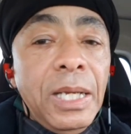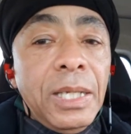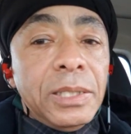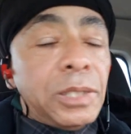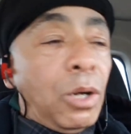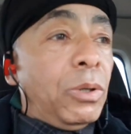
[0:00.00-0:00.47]

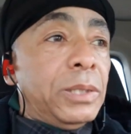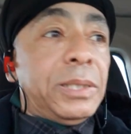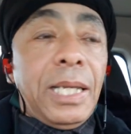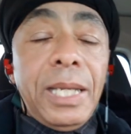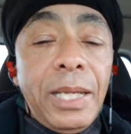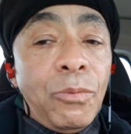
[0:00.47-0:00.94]
So
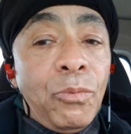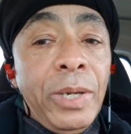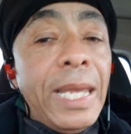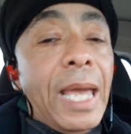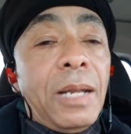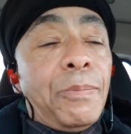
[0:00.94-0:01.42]

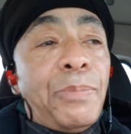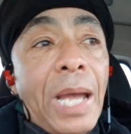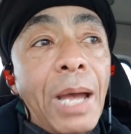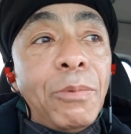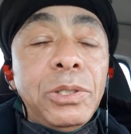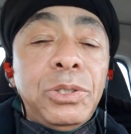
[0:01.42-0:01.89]
we have the
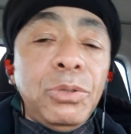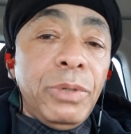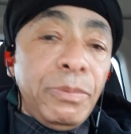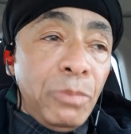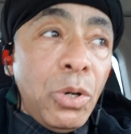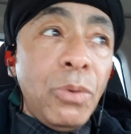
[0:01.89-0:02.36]
power to
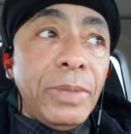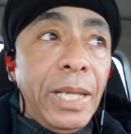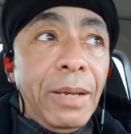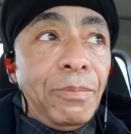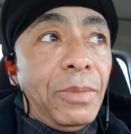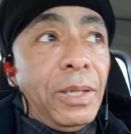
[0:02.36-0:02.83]
remove
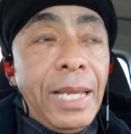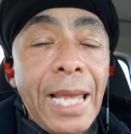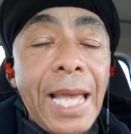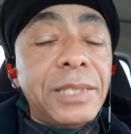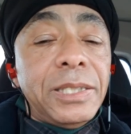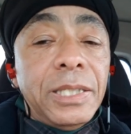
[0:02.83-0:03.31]
them.
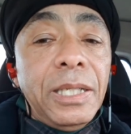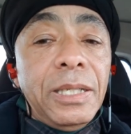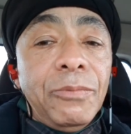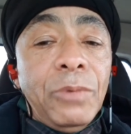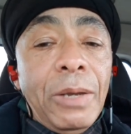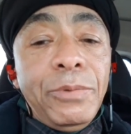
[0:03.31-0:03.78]
Actually,
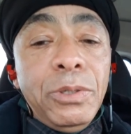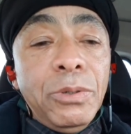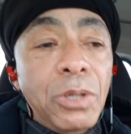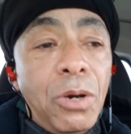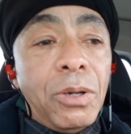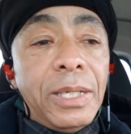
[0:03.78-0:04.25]
whether you
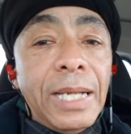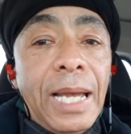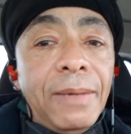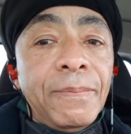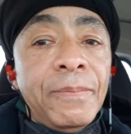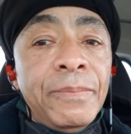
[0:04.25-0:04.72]
know it or
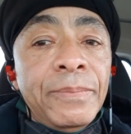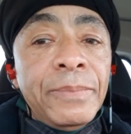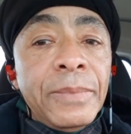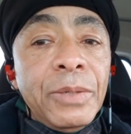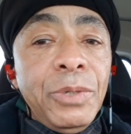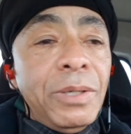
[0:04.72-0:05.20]
not,
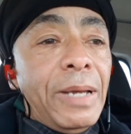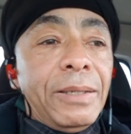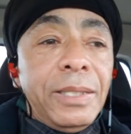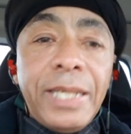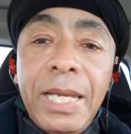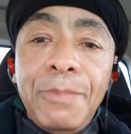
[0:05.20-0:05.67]
we don't have
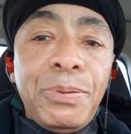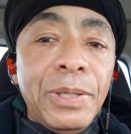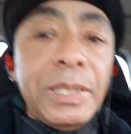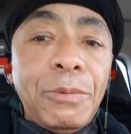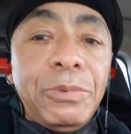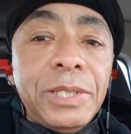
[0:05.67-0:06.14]
to keep
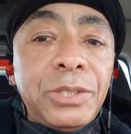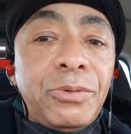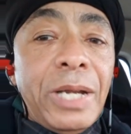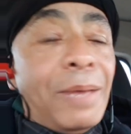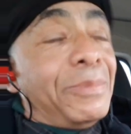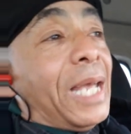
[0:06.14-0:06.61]
putting up with this
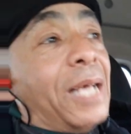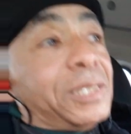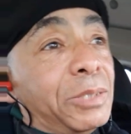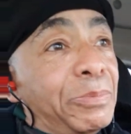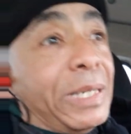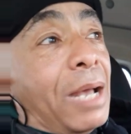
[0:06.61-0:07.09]
crap. Y'all
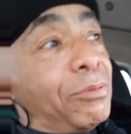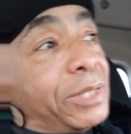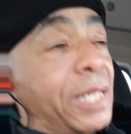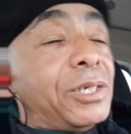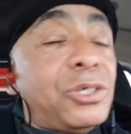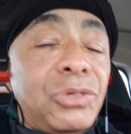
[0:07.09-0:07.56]
should be out
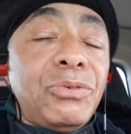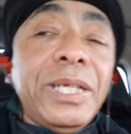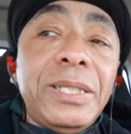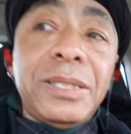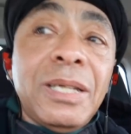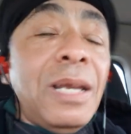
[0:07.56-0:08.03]
there in the
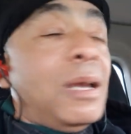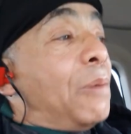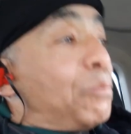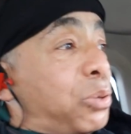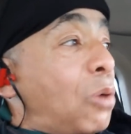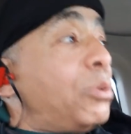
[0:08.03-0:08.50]
streets
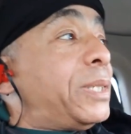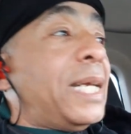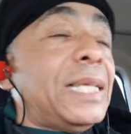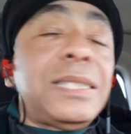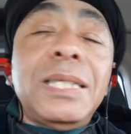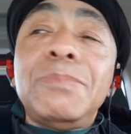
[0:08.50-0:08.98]

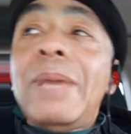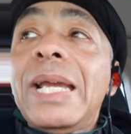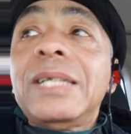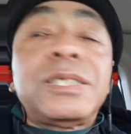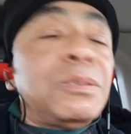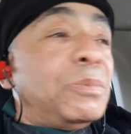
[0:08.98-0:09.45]
protesting,
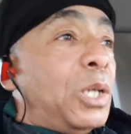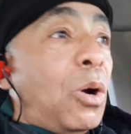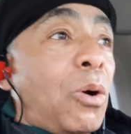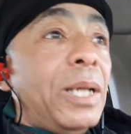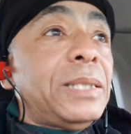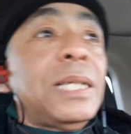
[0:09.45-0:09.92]
making some
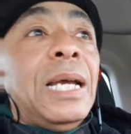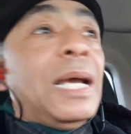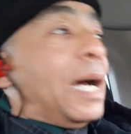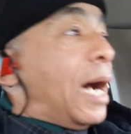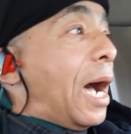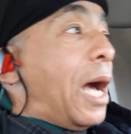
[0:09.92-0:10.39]
noise,
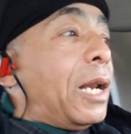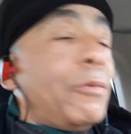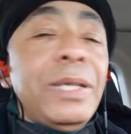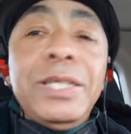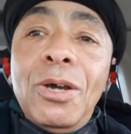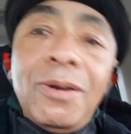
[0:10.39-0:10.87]

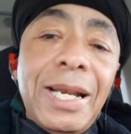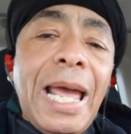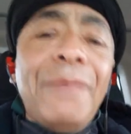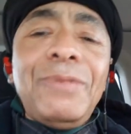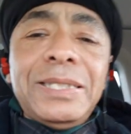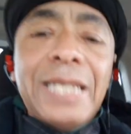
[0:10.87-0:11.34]
hollering. Your
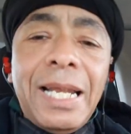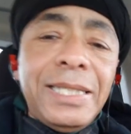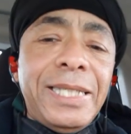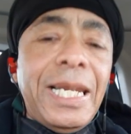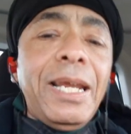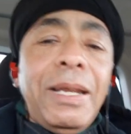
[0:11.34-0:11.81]
life is
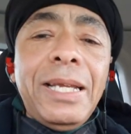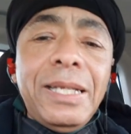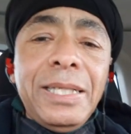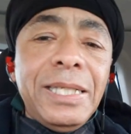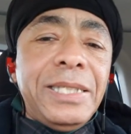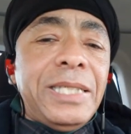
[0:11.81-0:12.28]

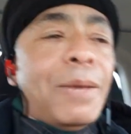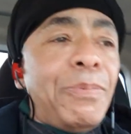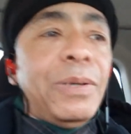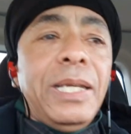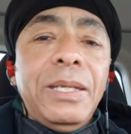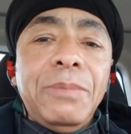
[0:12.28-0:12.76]
in
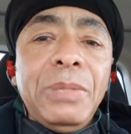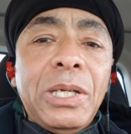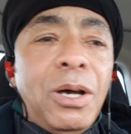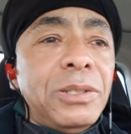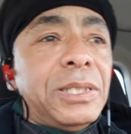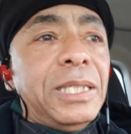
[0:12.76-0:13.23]
jeopardy
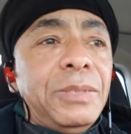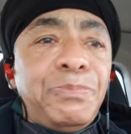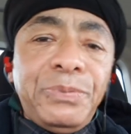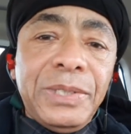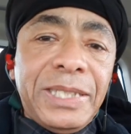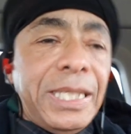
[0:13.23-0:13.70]
because of these
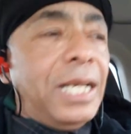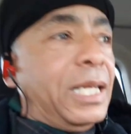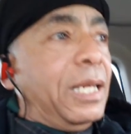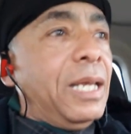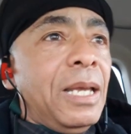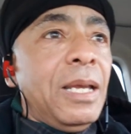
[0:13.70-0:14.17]

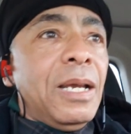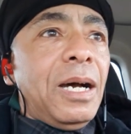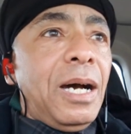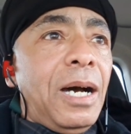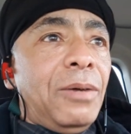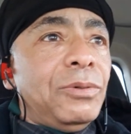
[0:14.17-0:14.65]
silly,
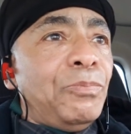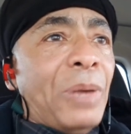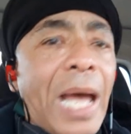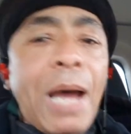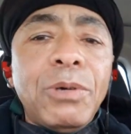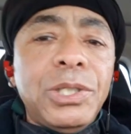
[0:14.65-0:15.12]

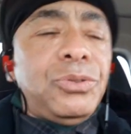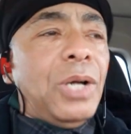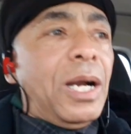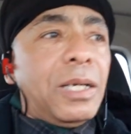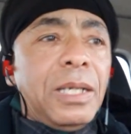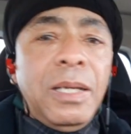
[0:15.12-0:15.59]

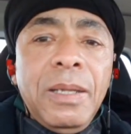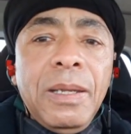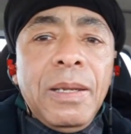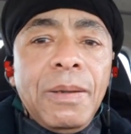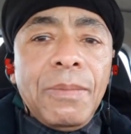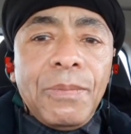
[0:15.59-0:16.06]
power-drunk,
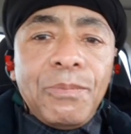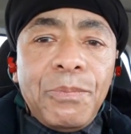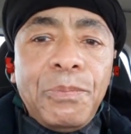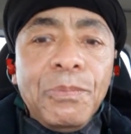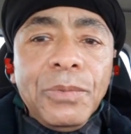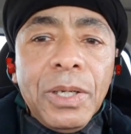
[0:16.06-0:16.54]

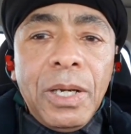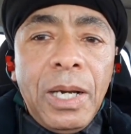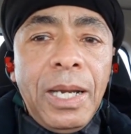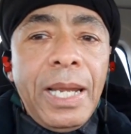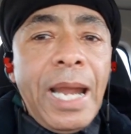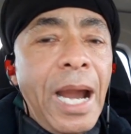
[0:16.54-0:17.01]

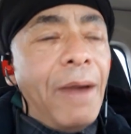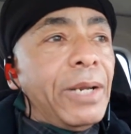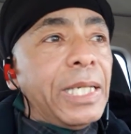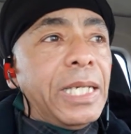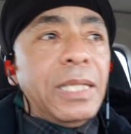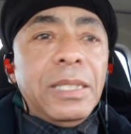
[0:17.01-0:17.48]

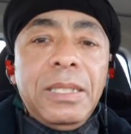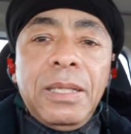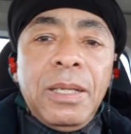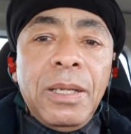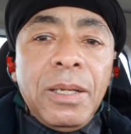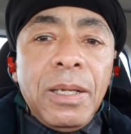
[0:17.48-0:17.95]
arrogant
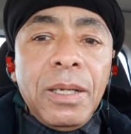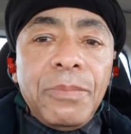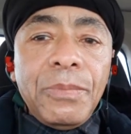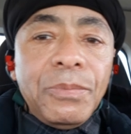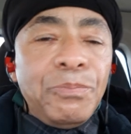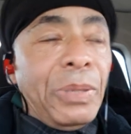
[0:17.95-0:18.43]

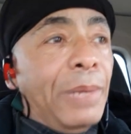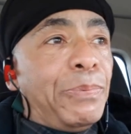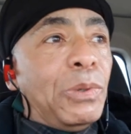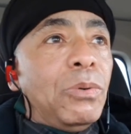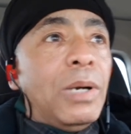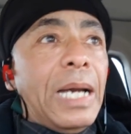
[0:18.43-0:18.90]

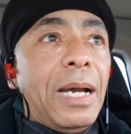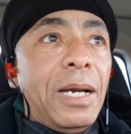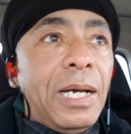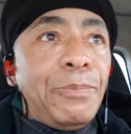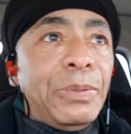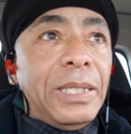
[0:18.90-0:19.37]
people
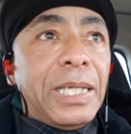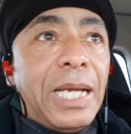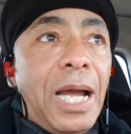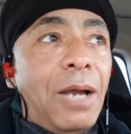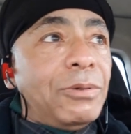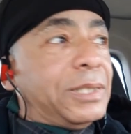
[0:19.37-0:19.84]
up in
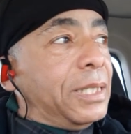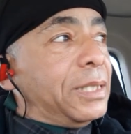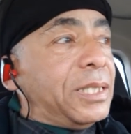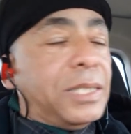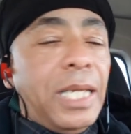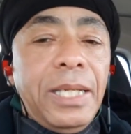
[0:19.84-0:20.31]
Congress and the
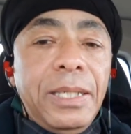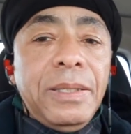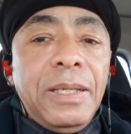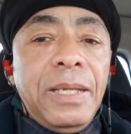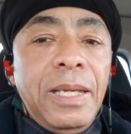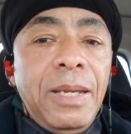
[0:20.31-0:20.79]
Senate
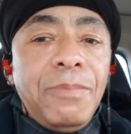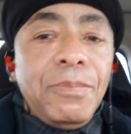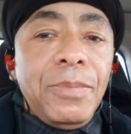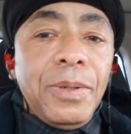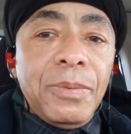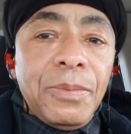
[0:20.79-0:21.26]

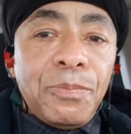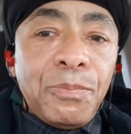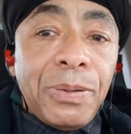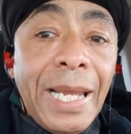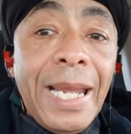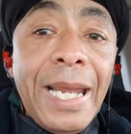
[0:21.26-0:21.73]

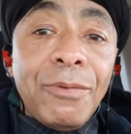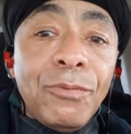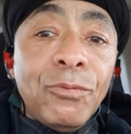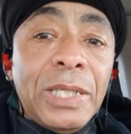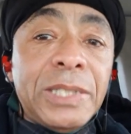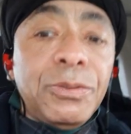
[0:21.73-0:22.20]
playing
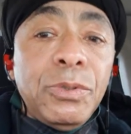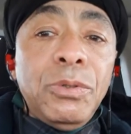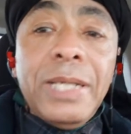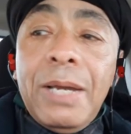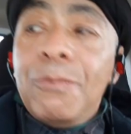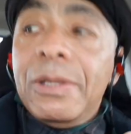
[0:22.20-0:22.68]
Russian
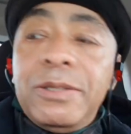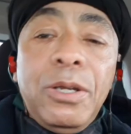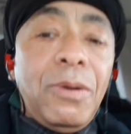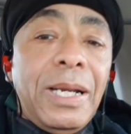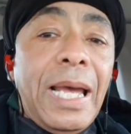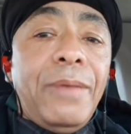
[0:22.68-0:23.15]
roulette with
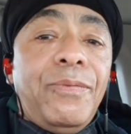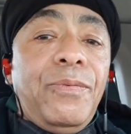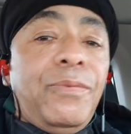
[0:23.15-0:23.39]
your life.